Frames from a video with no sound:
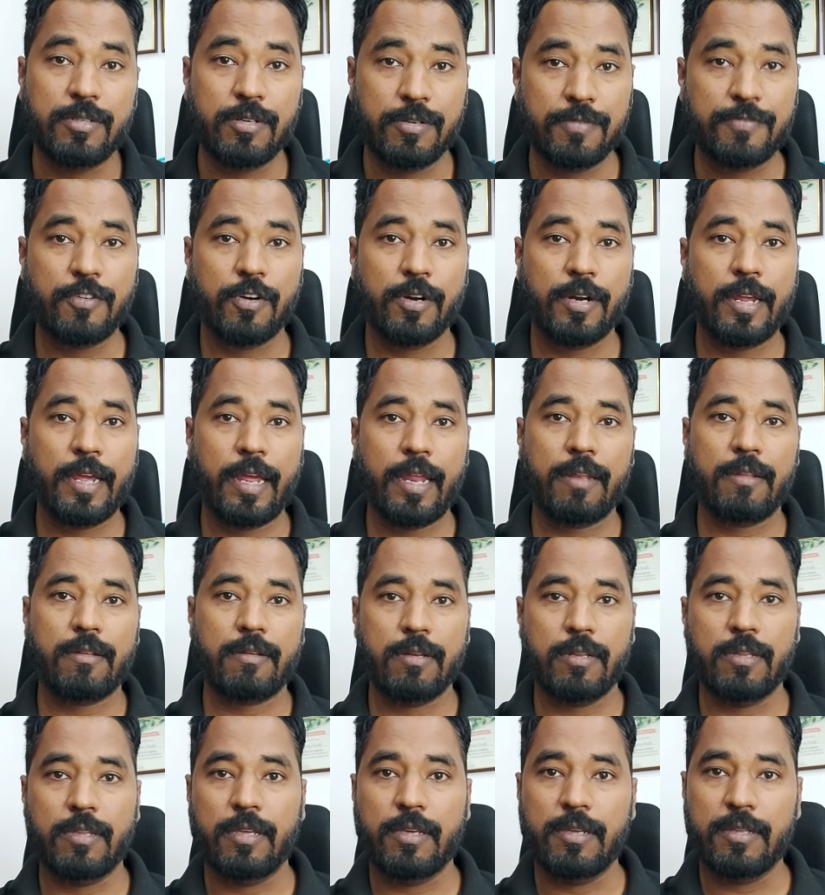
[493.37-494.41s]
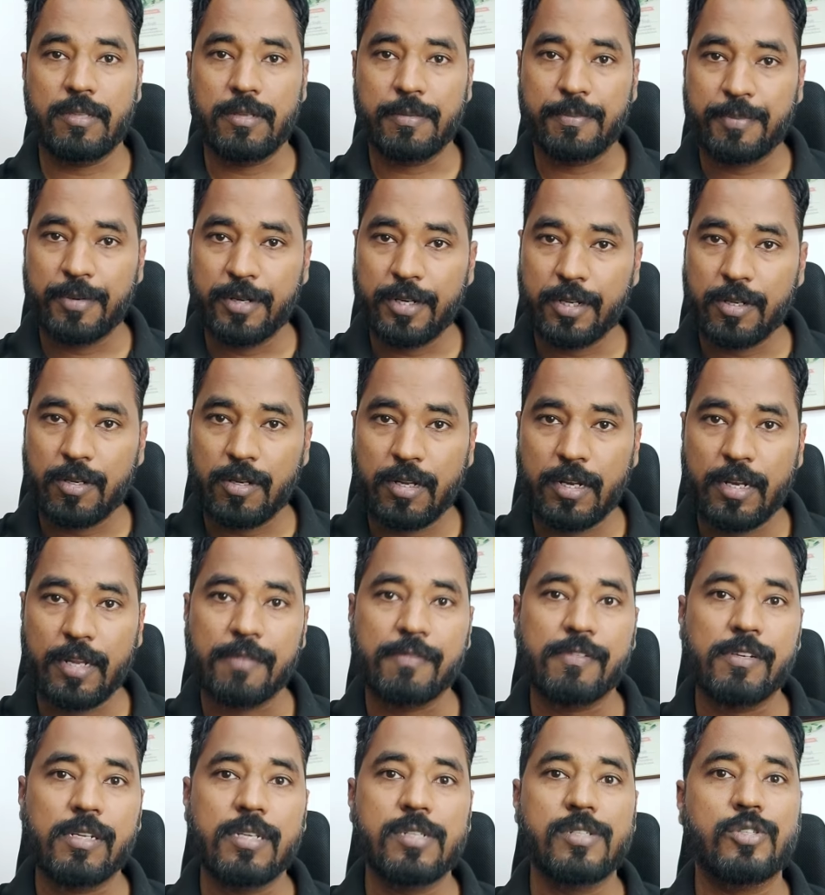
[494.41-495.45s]
Don't forget the, the particular
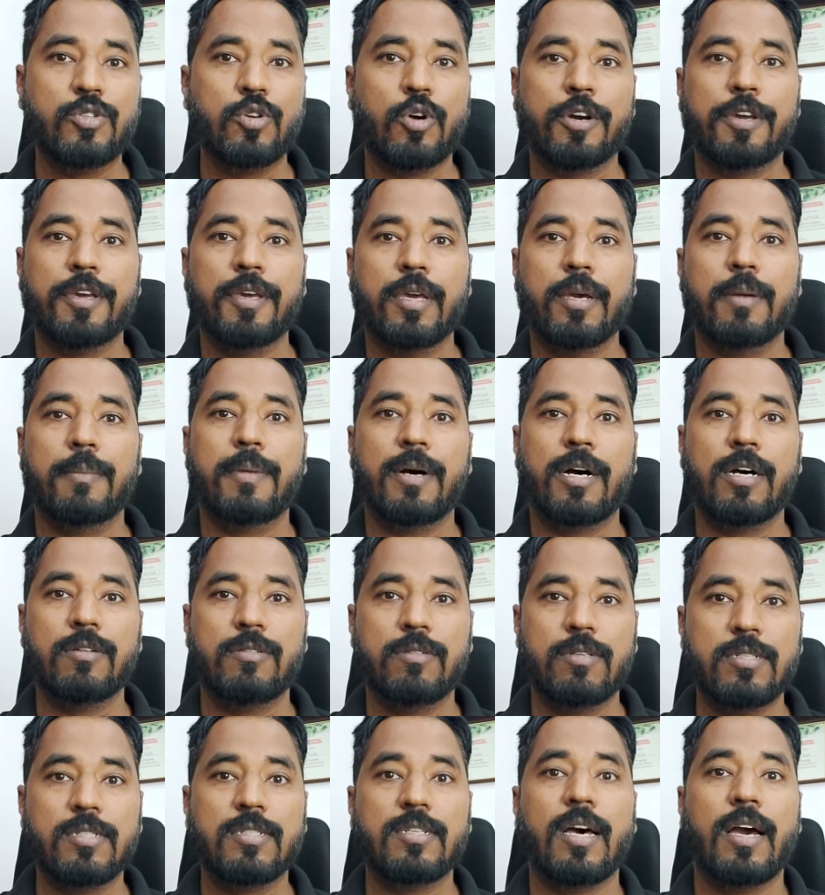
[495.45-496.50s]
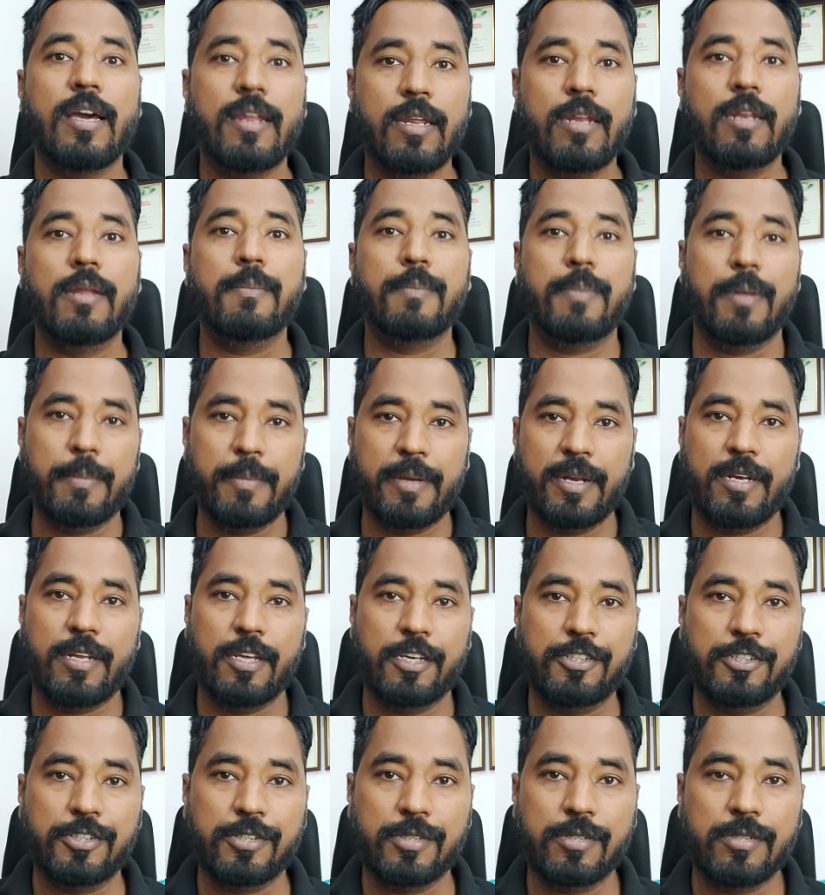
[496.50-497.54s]
level is talking about design and
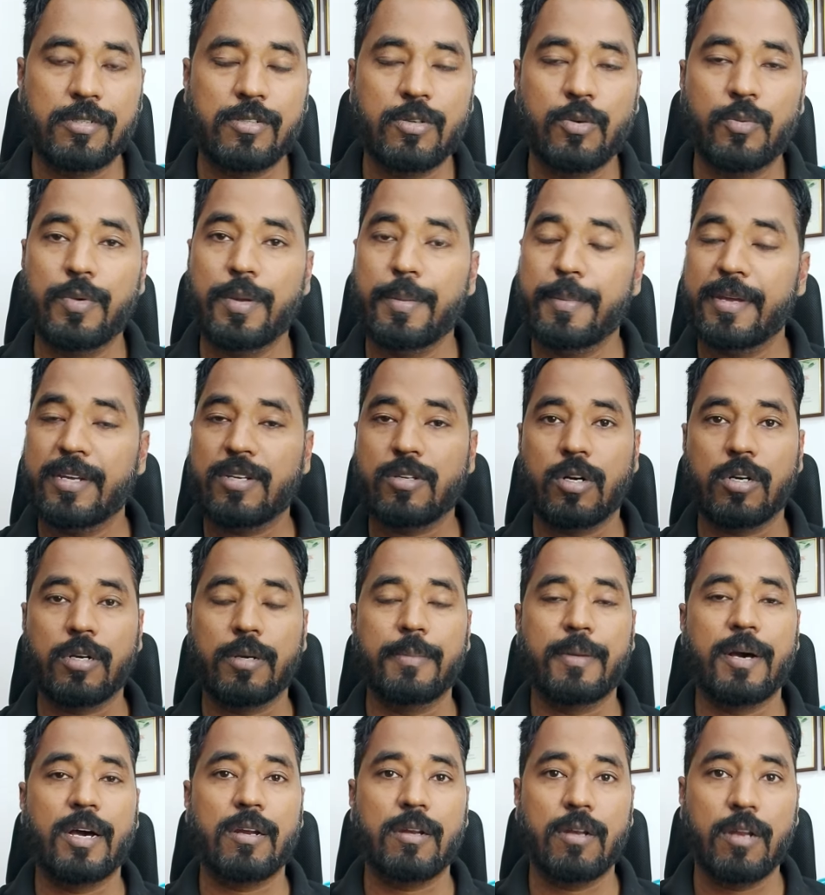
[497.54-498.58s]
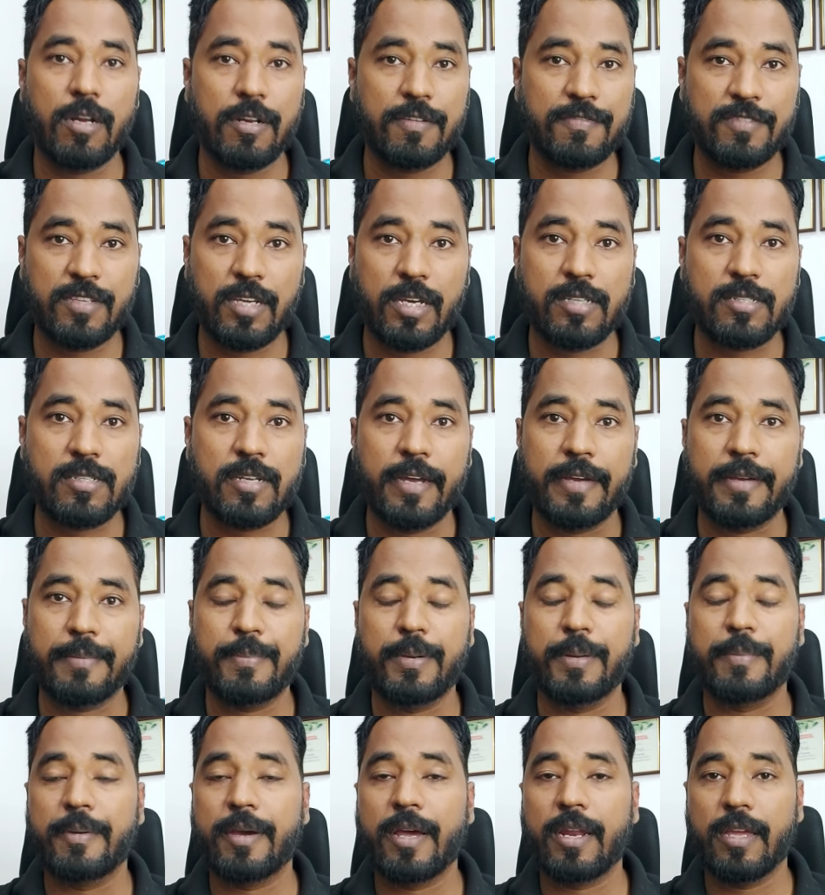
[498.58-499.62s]
implementation. So we may talk about a lot of things like
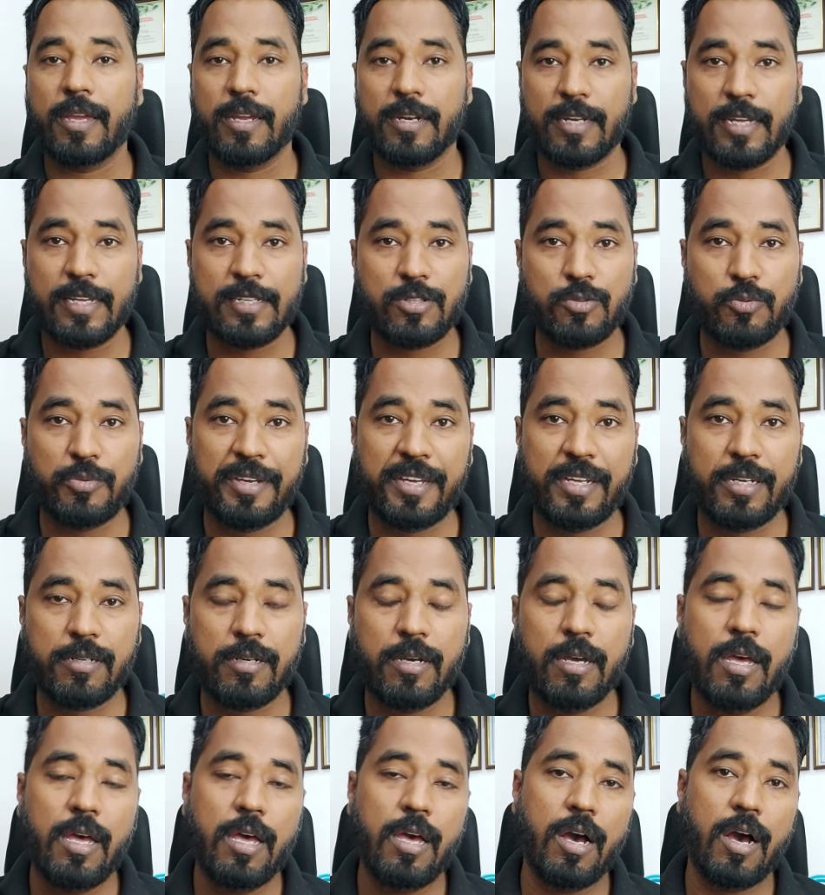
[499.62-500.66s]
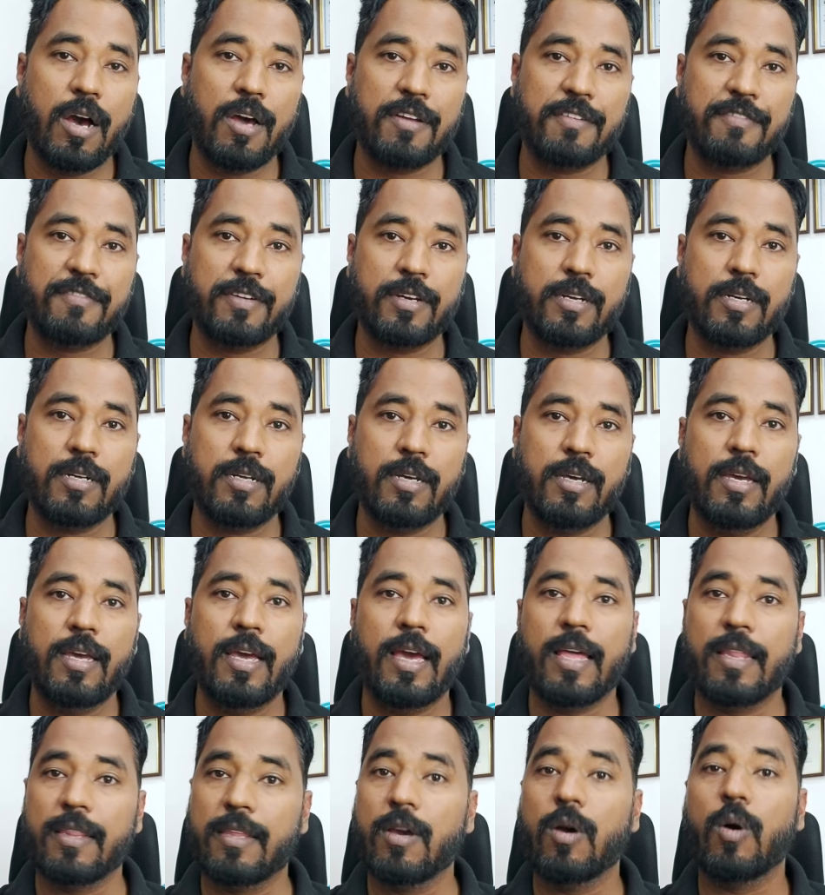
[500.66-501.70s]
preparing a test suite out of it,
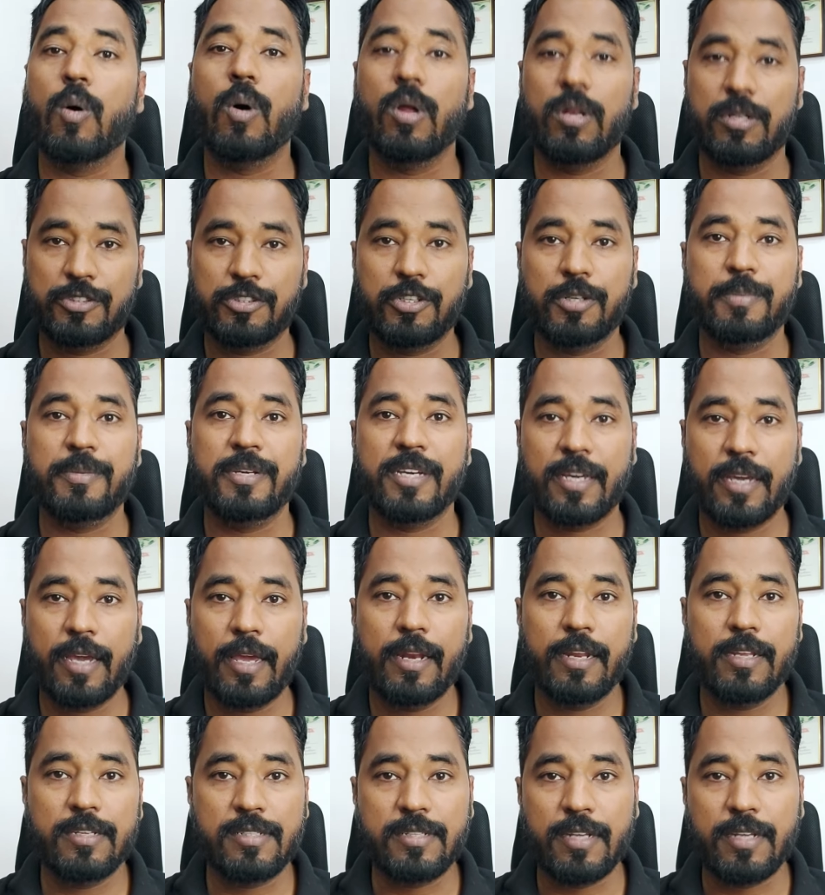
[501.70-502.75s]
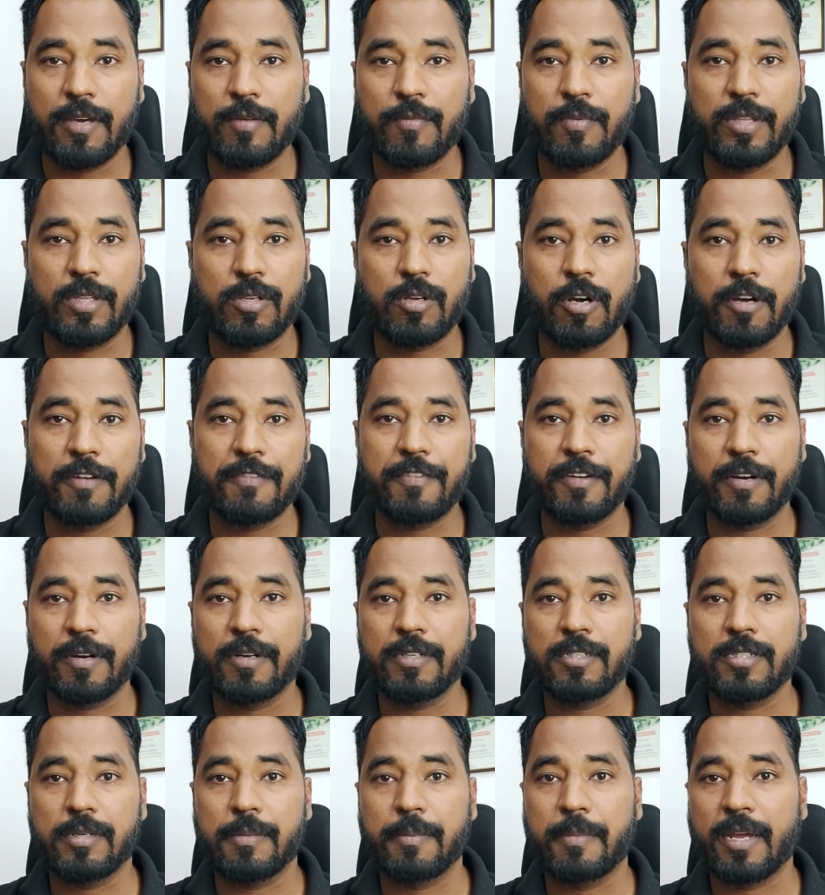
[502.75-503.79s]
and they all should be again in sync with
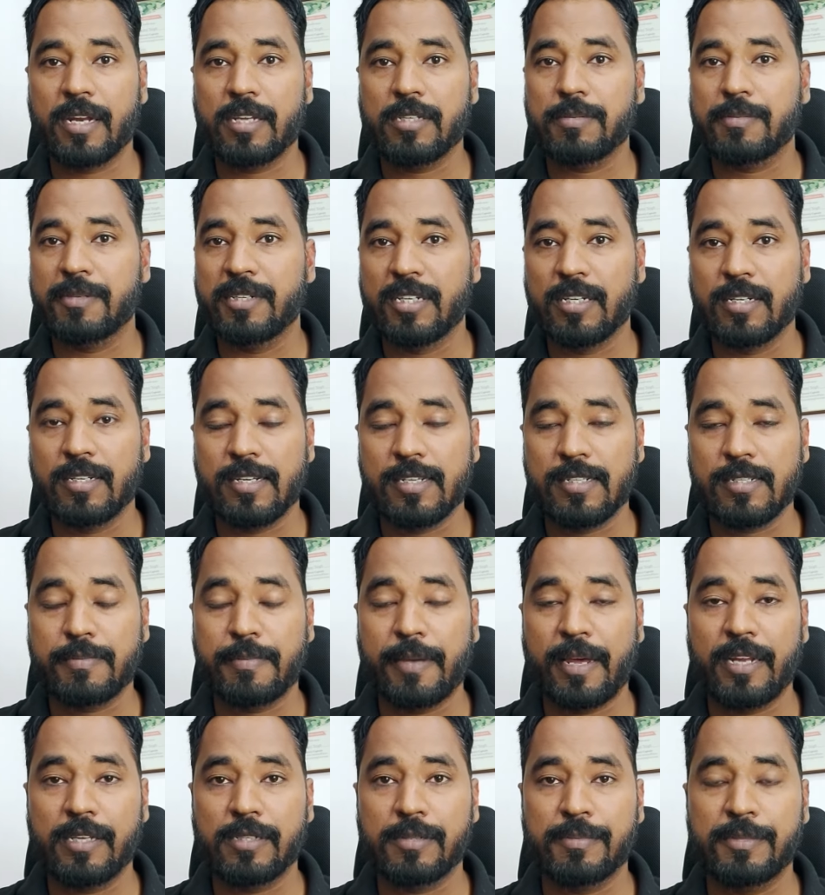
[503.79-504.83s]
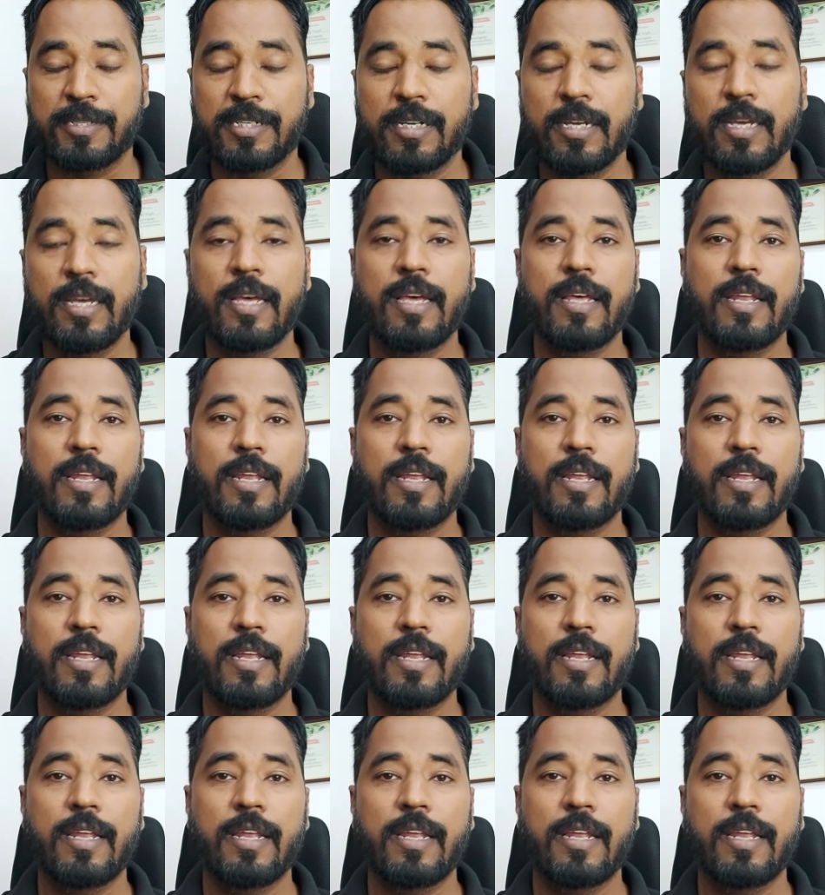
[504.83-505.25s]
configuration management and test management.